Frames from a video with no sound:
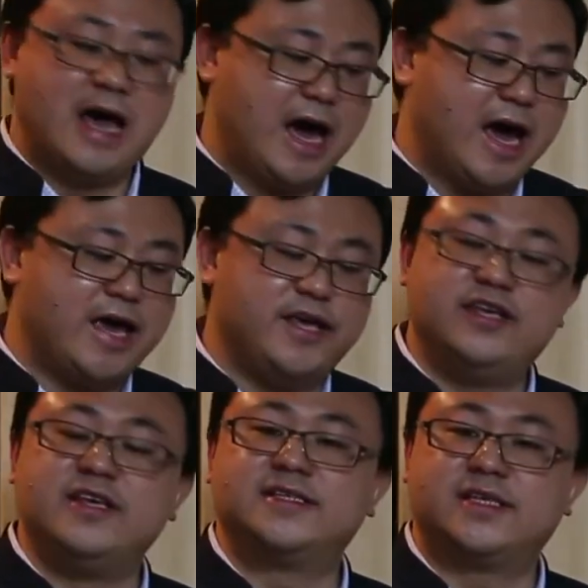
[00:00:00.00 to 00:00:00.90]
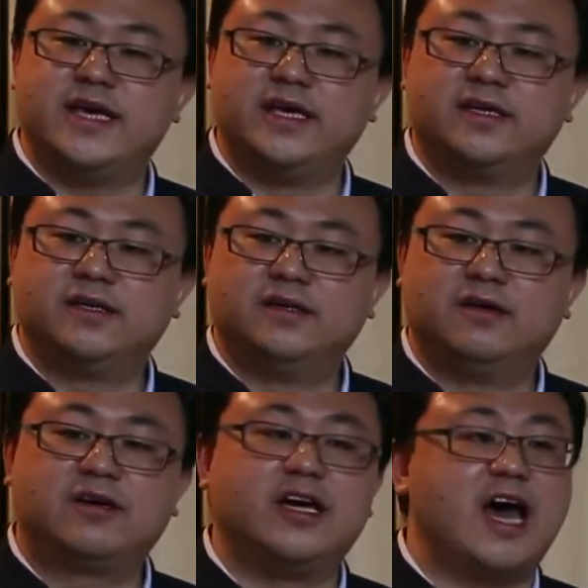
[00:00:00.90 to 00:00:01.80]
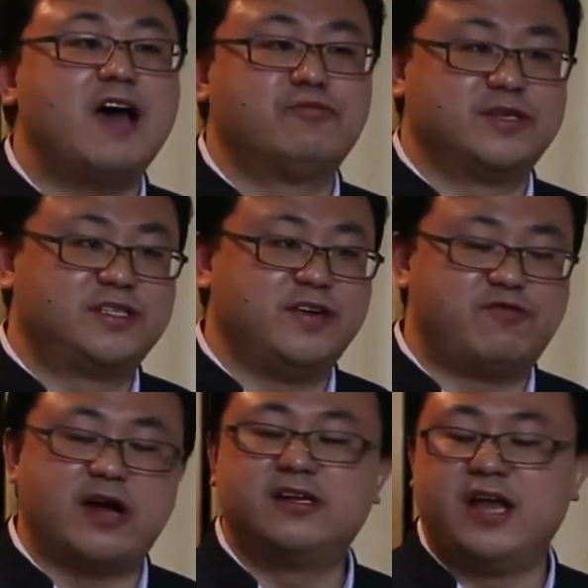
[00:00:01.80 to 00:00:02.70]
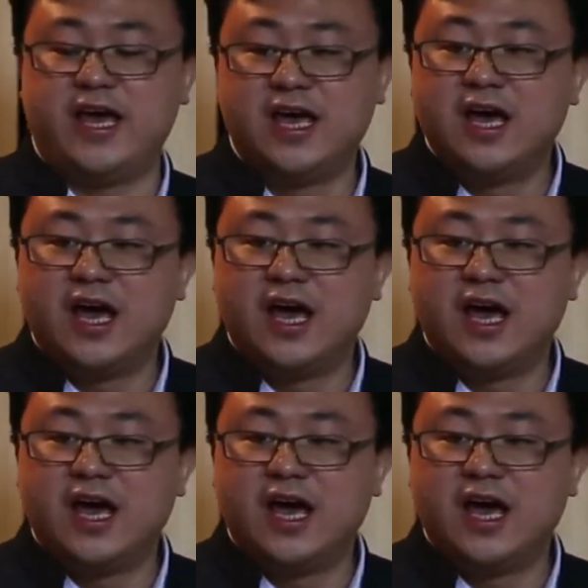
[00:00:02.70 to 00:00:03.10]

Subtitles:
IEC? Okay, I would say frankly,